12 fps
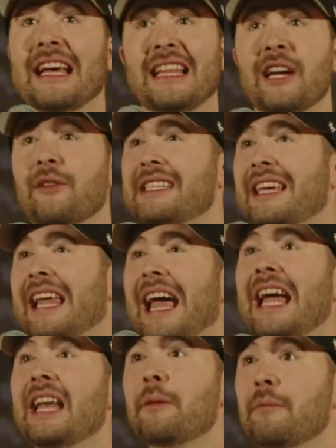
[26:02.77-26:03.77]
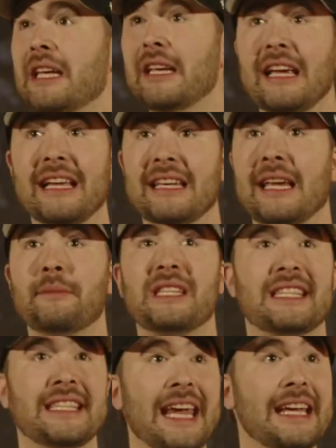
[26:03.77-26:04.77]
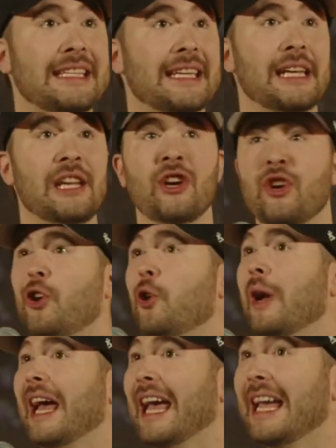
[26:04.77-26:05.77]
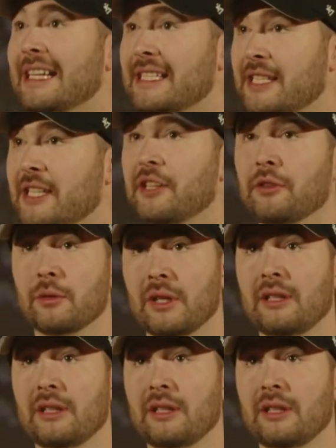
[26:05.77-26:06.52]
There is an enemy named Satan who hates you.